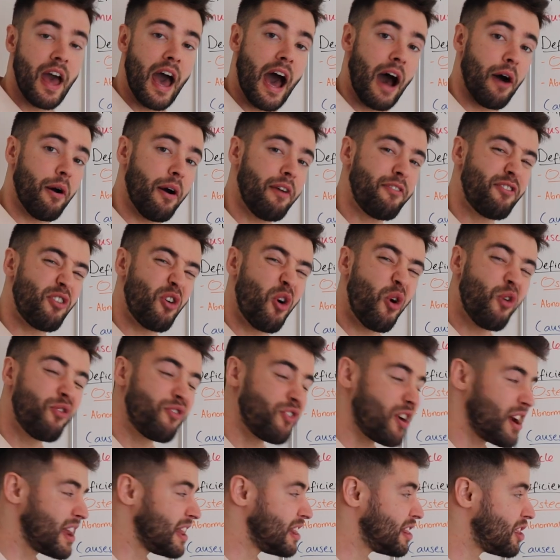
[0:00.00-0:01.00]
However,
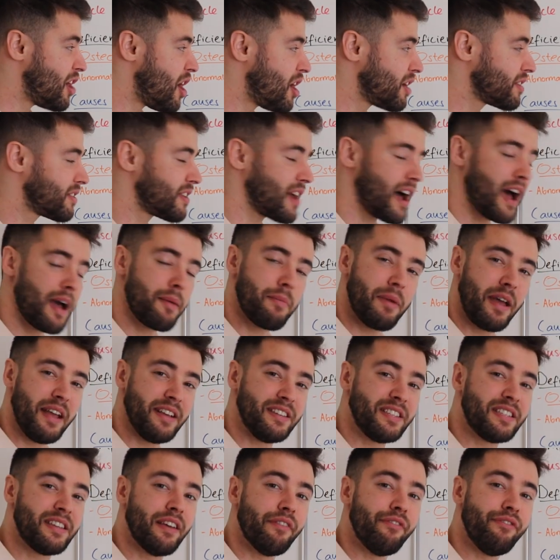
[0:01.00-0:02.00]
over a long time, a
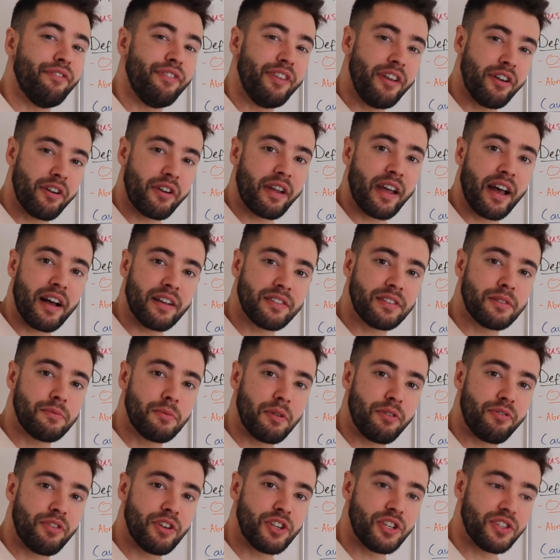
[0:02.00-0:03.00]
severe calcium
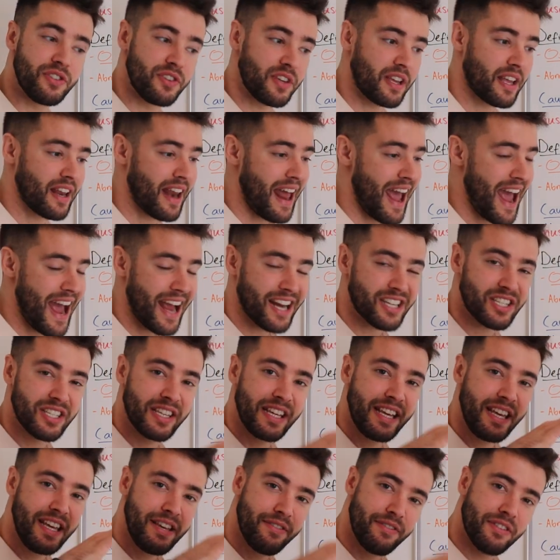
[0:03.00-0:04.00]
deficiency can
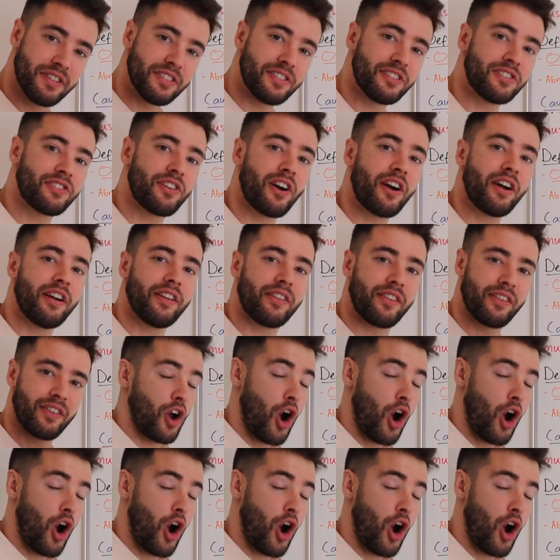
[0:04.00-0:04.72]
actually even start